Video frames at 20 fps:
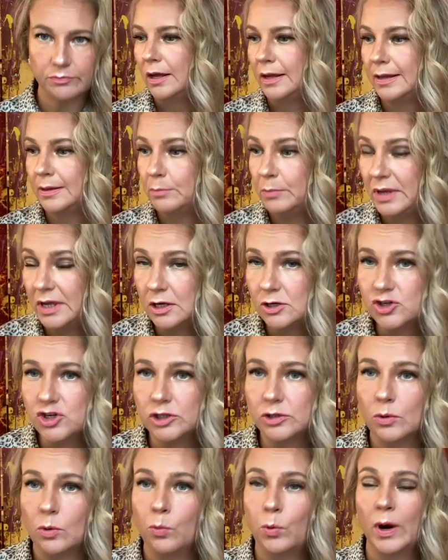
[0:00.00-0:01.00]

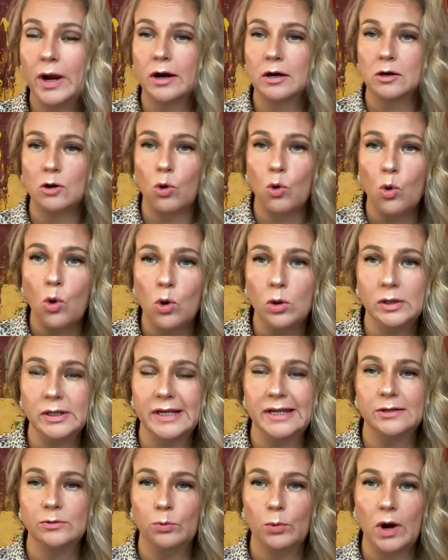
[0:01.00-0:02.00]
Imagine we are all
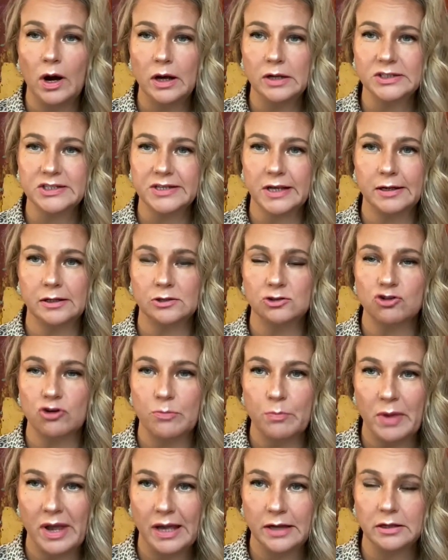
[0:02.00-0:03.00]
in one
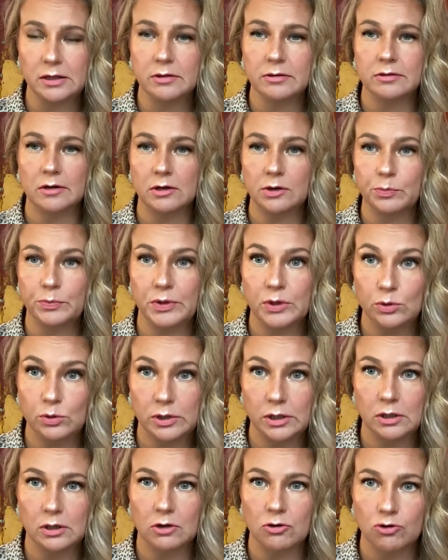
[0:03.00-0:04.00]
psychodramatic
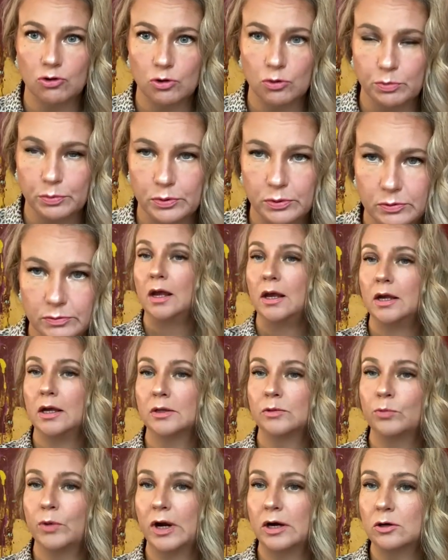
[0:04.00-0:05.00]
therapeutic group
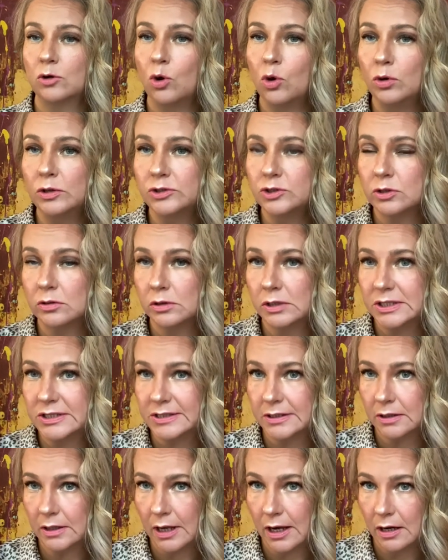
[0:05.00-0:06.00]
and we are going to
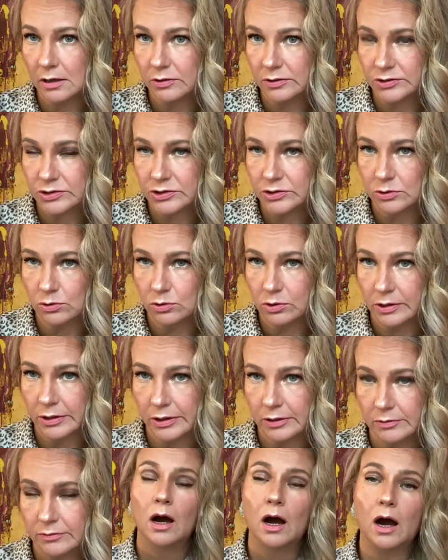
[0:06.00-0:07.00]
listen Karen's
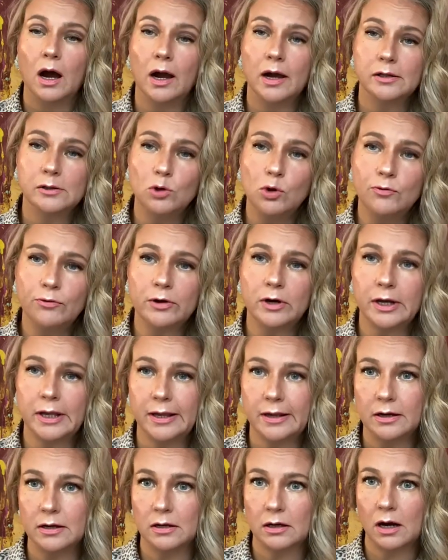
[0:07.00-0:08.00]
story. I'll offer
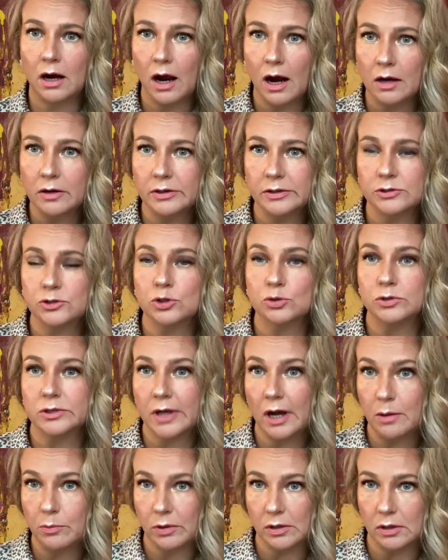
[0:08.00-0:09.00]
here Karen to
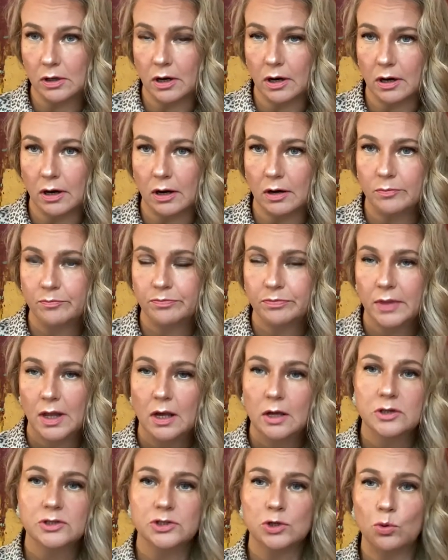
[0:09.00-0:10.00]
double her.
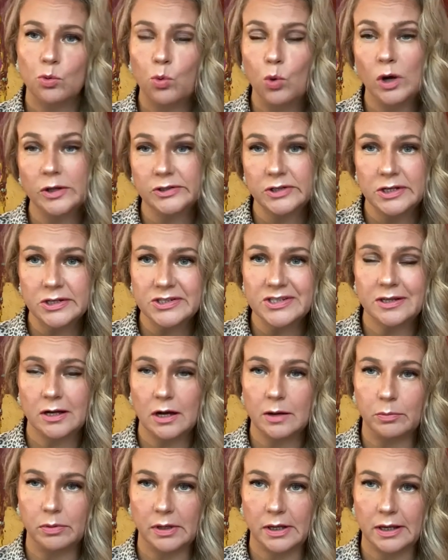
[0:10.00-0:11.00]
So what is
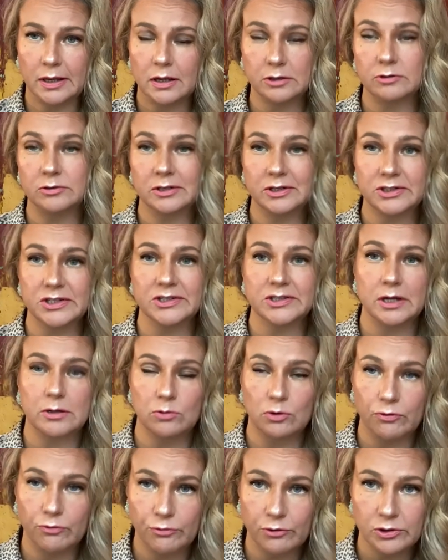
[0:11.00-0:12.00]
doubling? This is
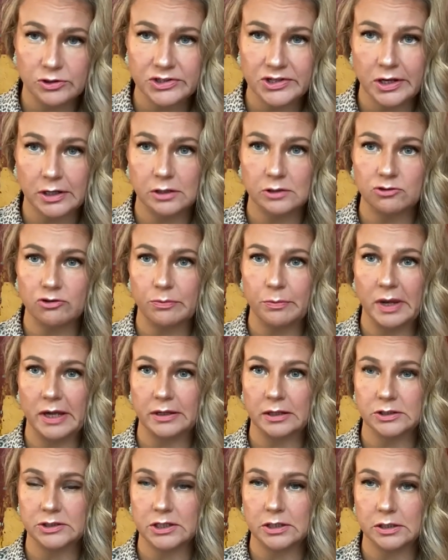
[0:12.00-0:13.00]
our first
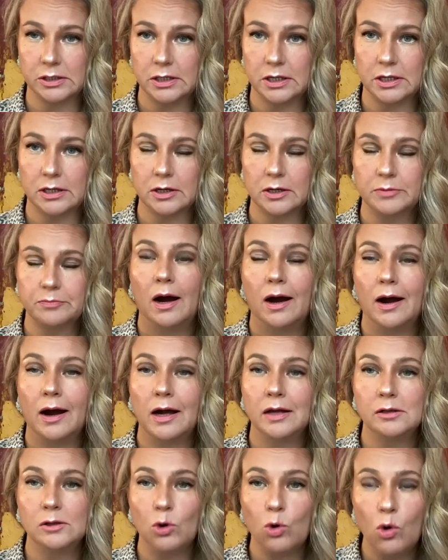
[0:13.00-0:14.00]
psychodramatic technique.
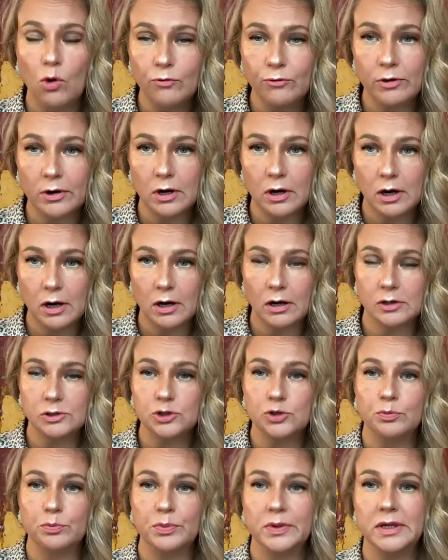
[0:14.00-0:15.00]
I'll offer her
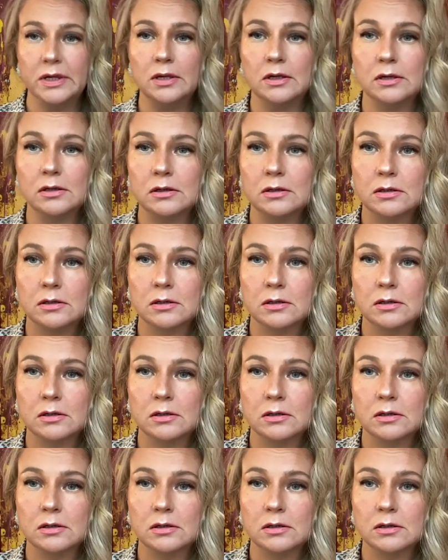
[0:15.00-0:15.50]
to be